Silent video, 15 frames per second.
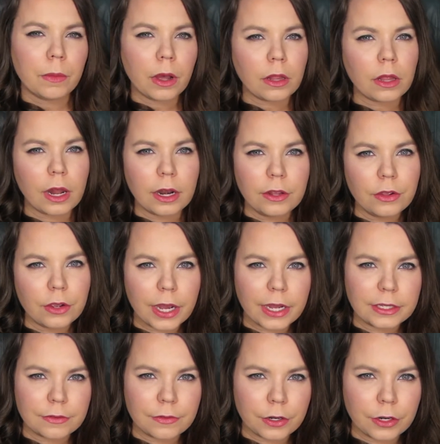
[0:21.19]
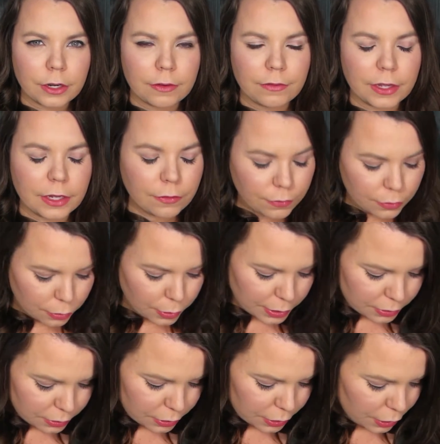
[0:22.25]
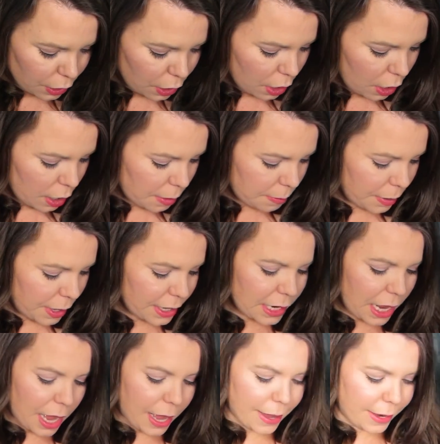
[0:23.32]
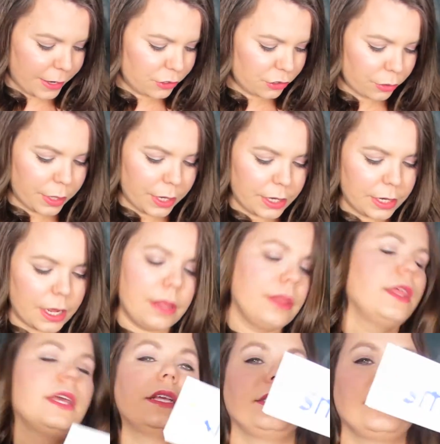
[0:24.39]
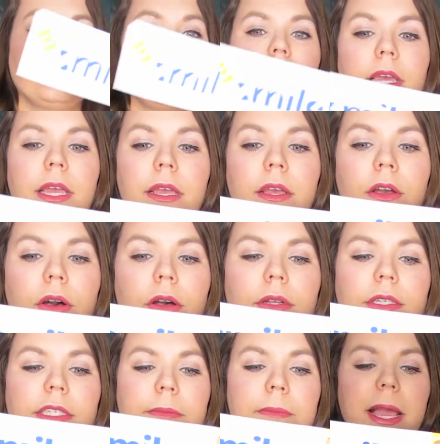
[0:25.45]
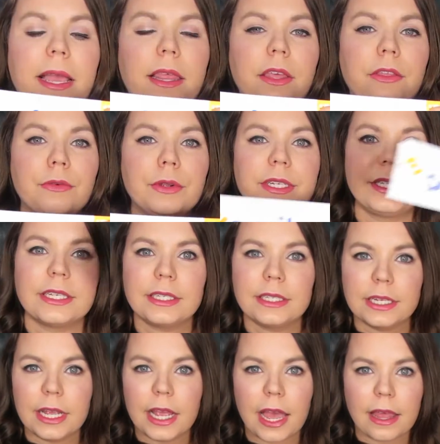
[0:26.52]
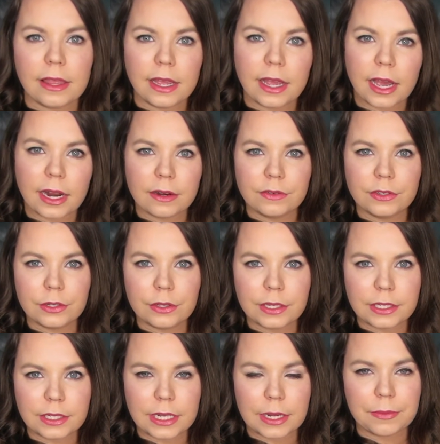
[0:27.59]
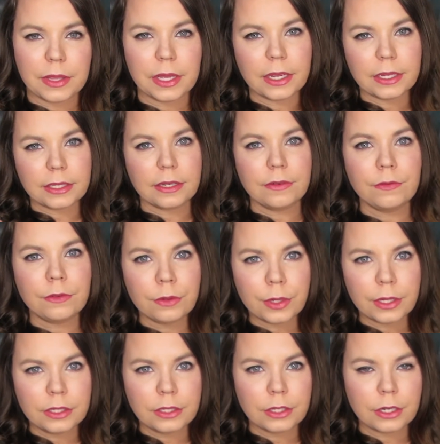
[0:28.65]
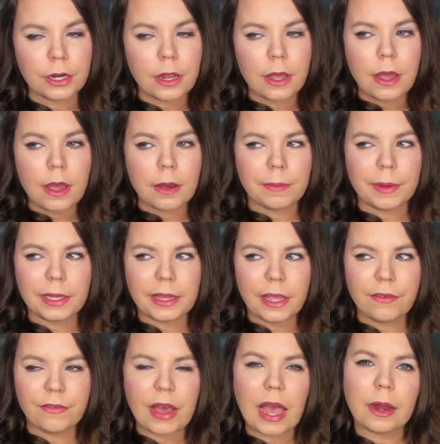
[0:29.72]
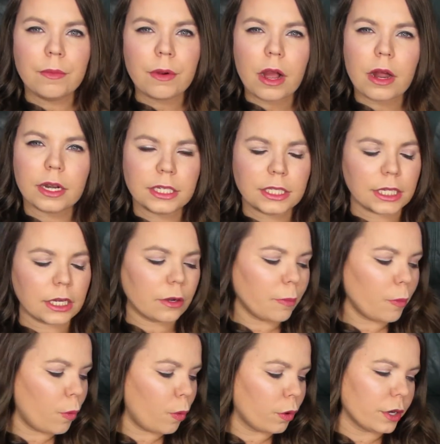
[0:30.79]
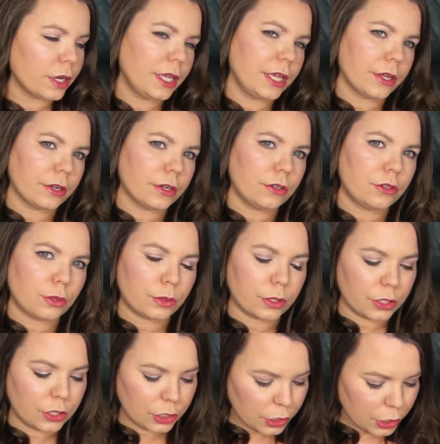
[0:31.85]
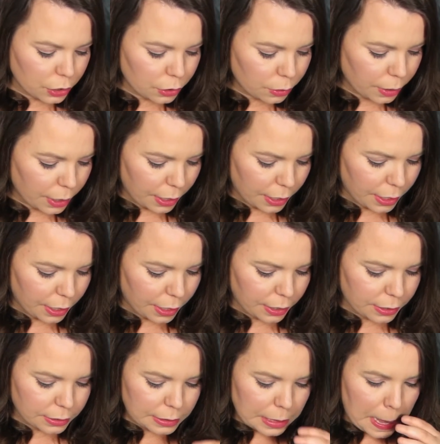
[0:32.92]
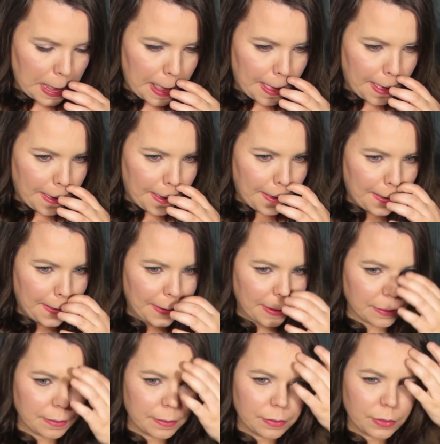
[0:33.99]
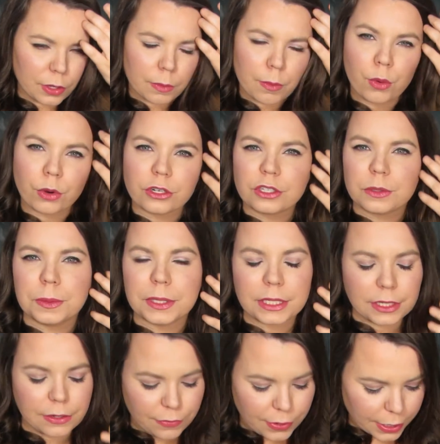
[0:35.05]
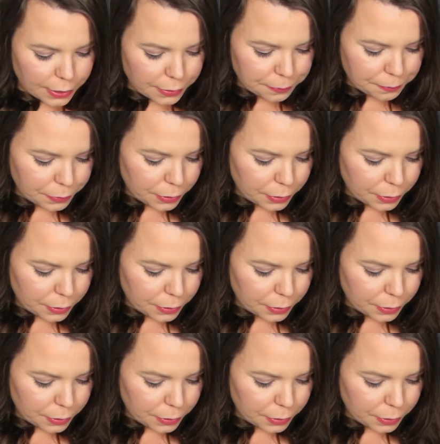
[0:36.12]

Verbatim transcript: A lot of you guys have heard of Influenster, but I joined this thing called Smiley360 and they kind of do the same thing as Influenster, but they find products that are more geared towards you and um, they're more specific.